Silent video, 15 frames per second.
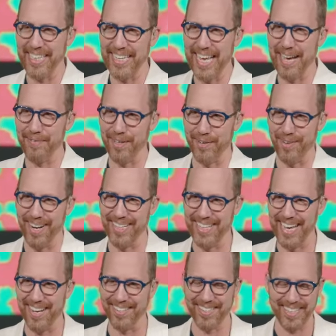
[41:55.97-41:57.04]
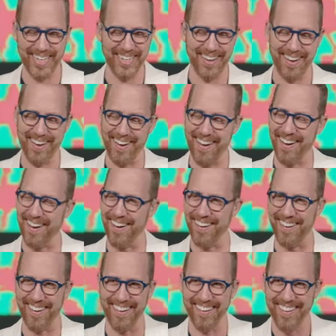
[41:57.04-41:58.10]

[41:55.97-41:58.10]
in heaven right now, saying, Oh,